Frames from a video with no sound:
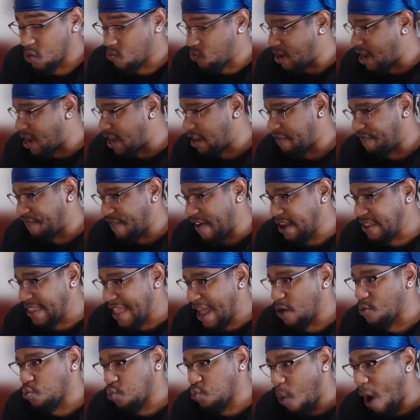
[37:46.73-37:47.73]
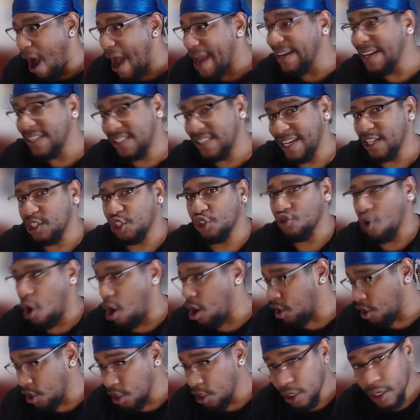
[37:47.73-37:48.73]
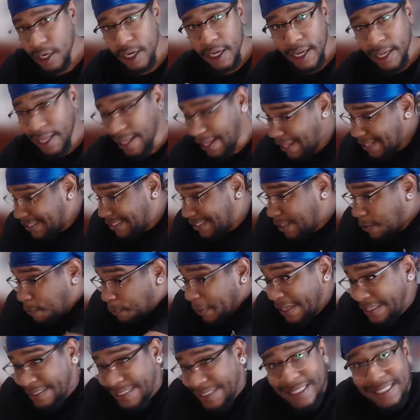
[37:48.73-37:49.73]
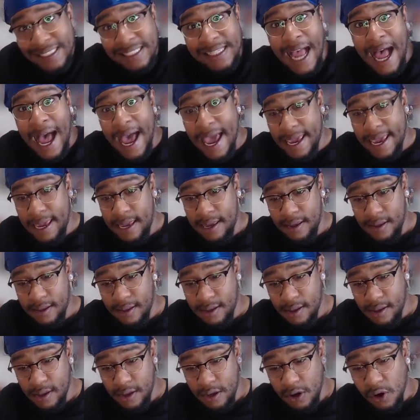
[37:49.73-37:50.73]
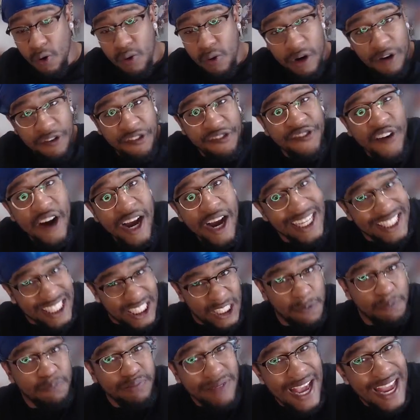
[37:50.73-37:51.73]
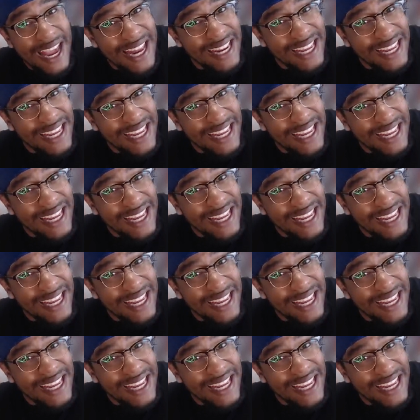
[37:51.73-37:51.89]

we gotta find out why he needs to get stronger. It's to beat this guy. Who the fuck is this Blade